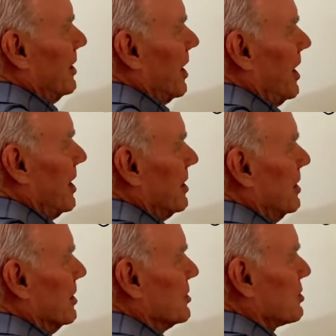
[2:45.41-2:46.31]
9
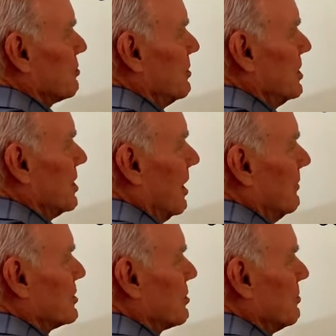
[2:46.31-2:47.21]
is 3
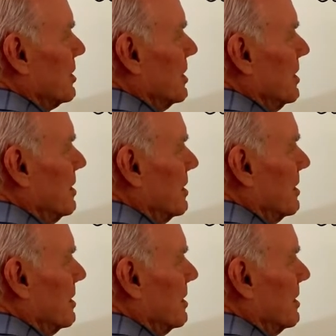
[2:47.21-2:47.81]
times 3.